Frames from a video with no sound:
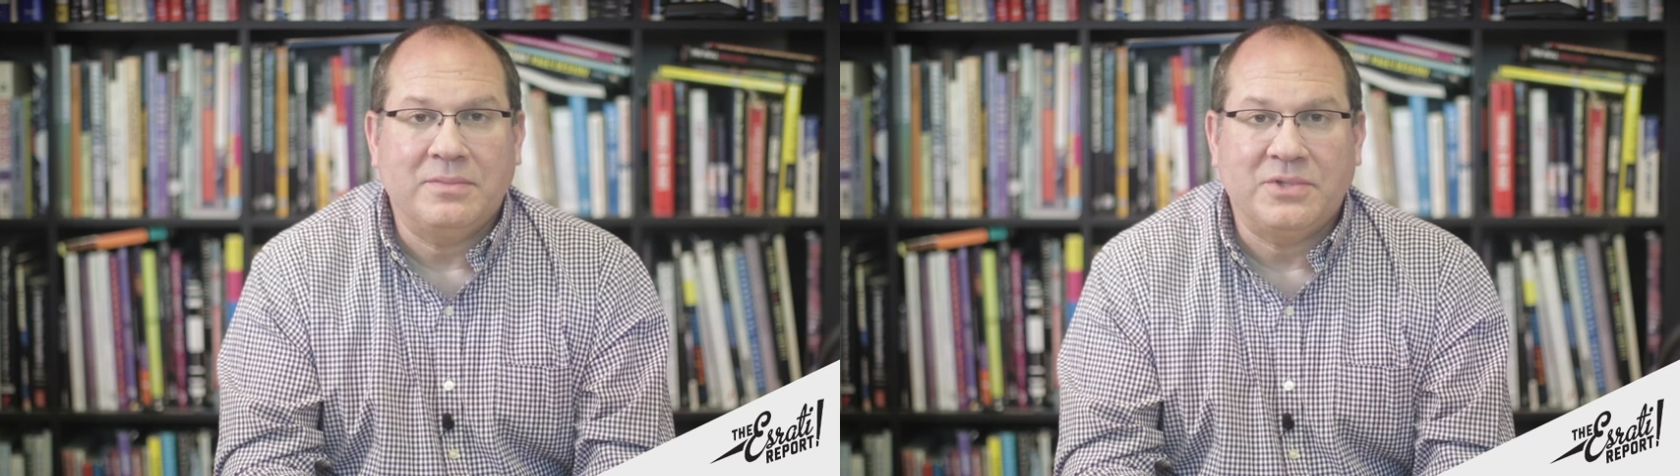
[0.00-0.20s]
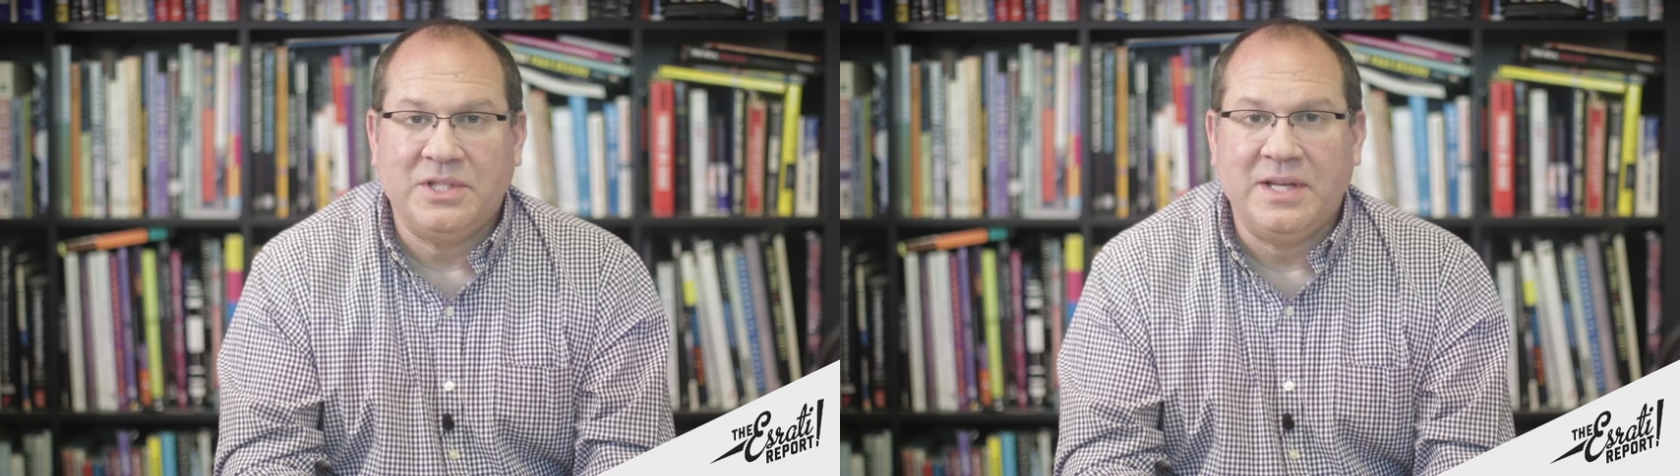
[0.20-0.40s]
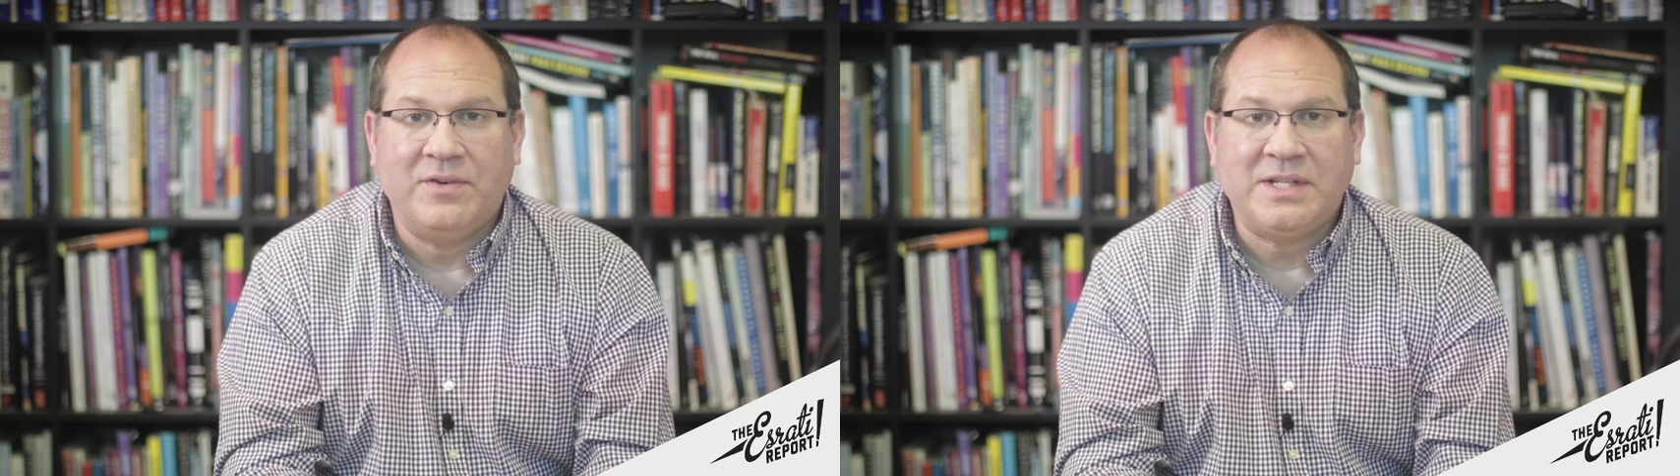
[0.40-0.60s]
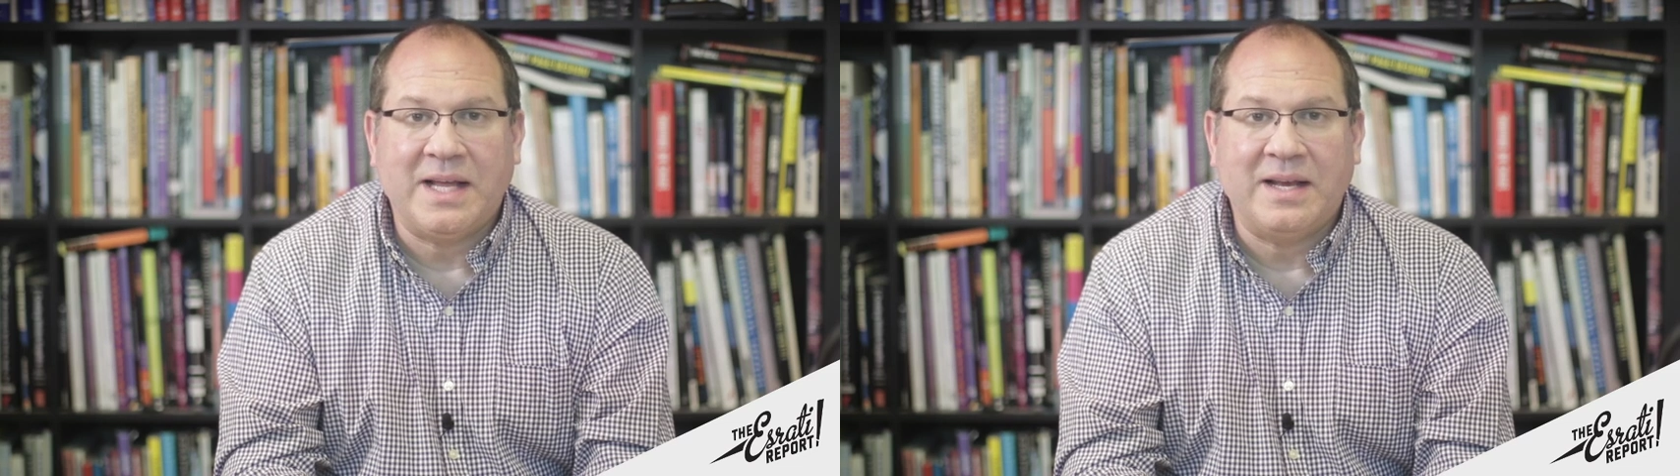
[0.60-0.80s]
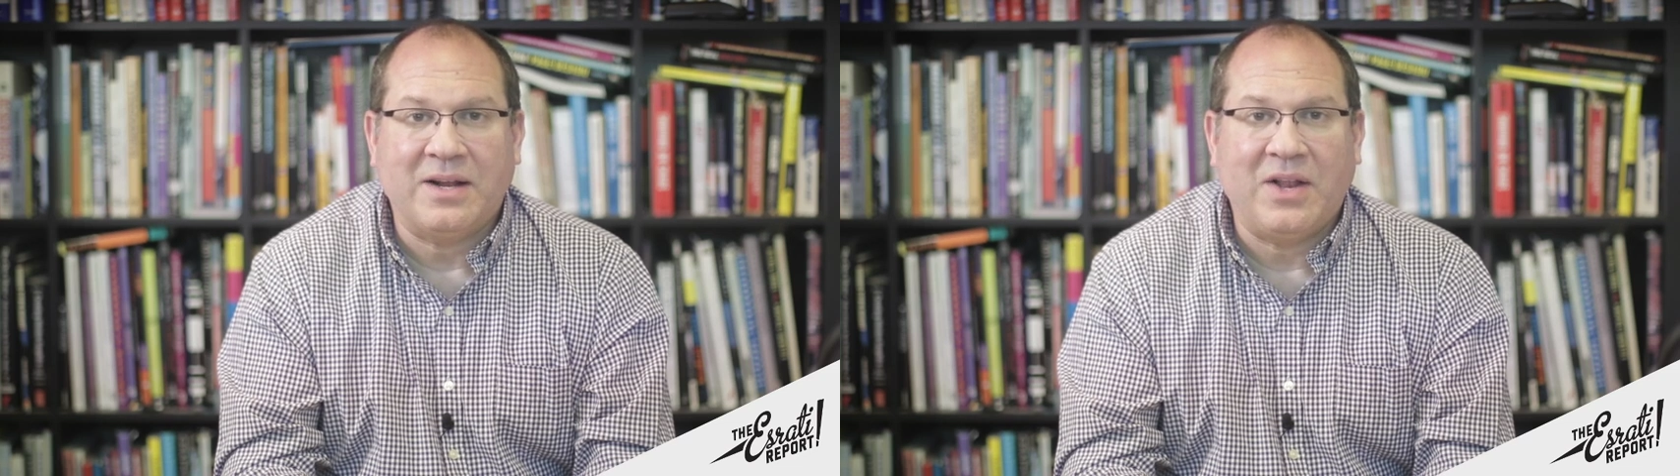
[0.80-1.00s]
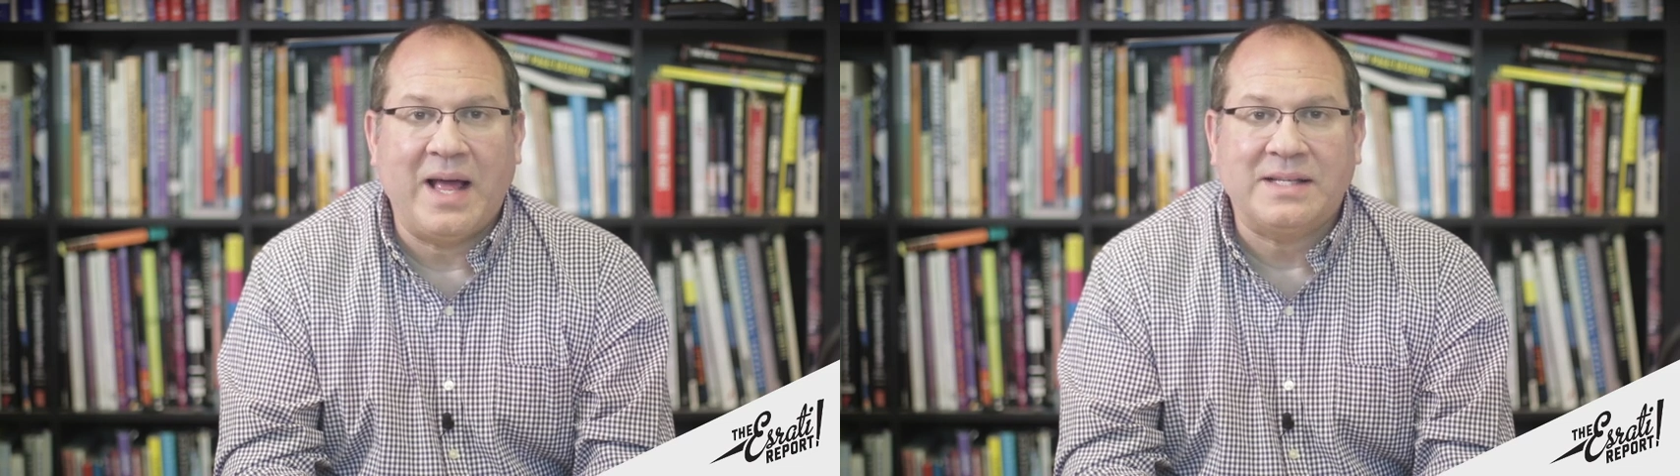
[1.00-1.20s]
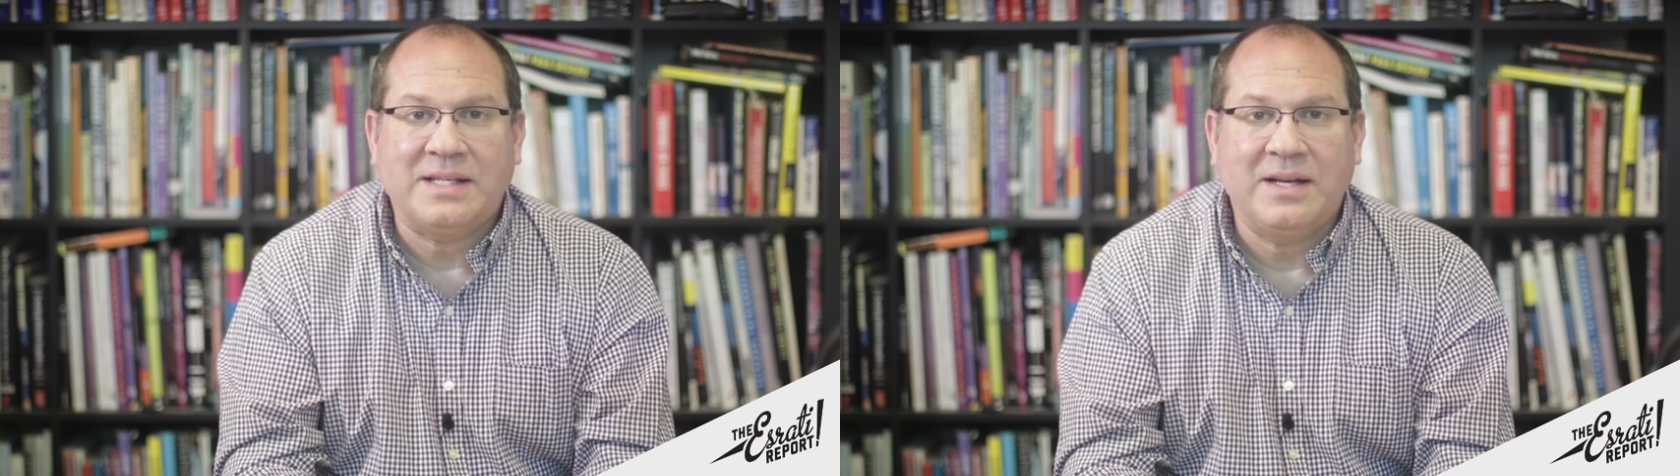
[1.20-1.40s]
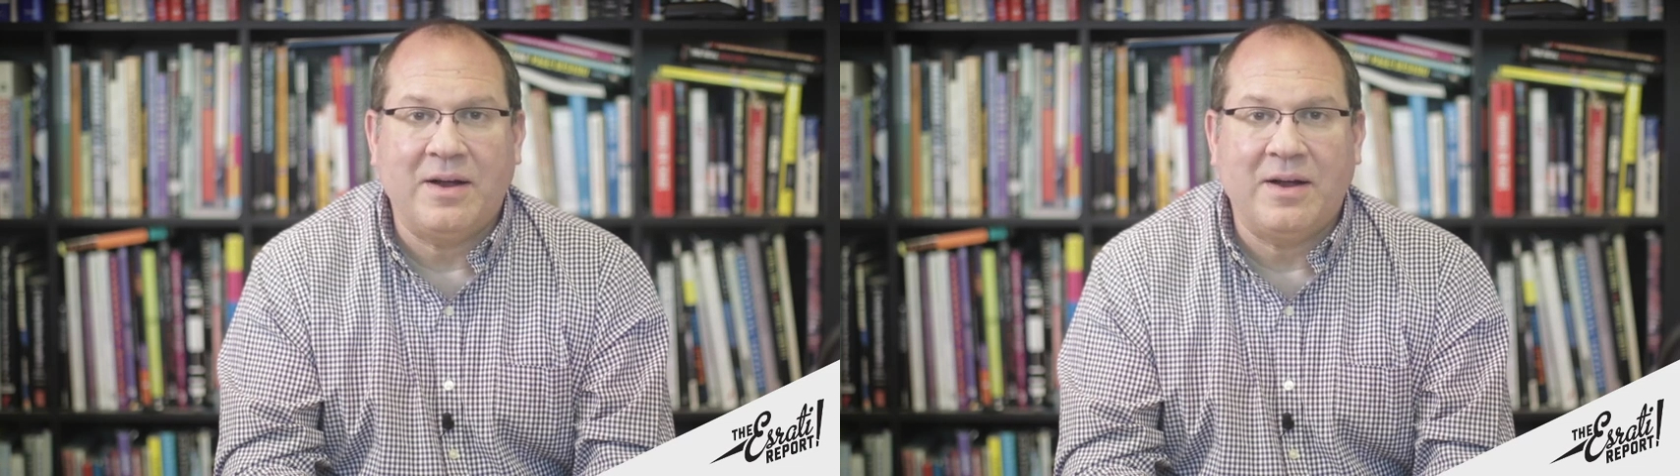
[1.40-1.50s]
She's never taken a class in